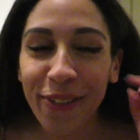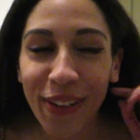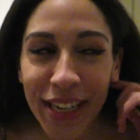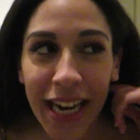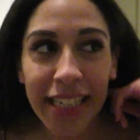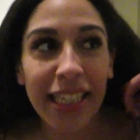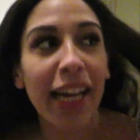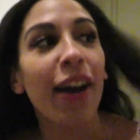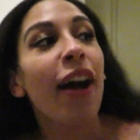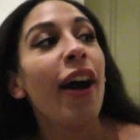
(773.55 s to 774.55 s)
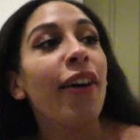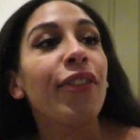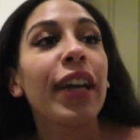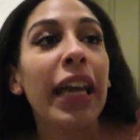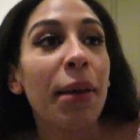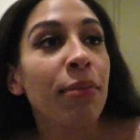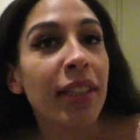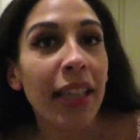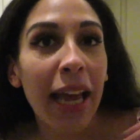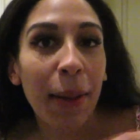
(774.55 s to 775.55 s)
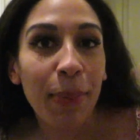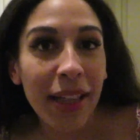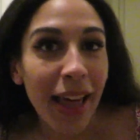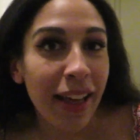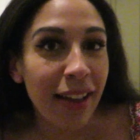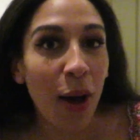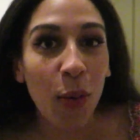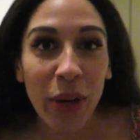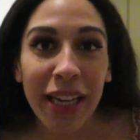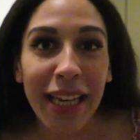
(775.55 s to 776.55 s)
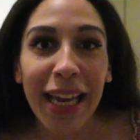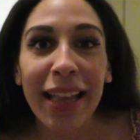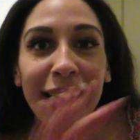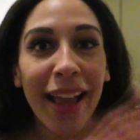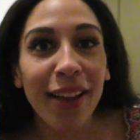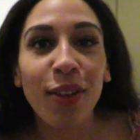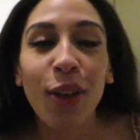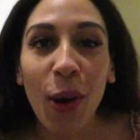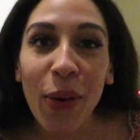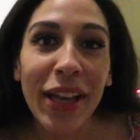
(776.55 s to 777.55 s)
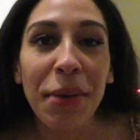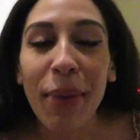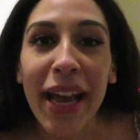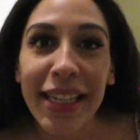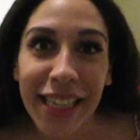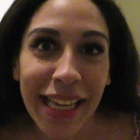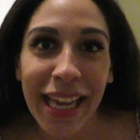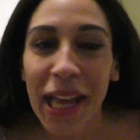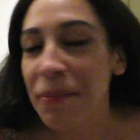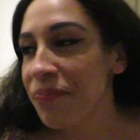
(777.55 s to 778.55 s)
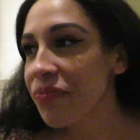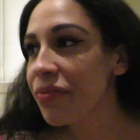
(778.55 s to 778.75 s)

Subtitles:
funny idea for him to be like a weenie and go in and buy a ticket.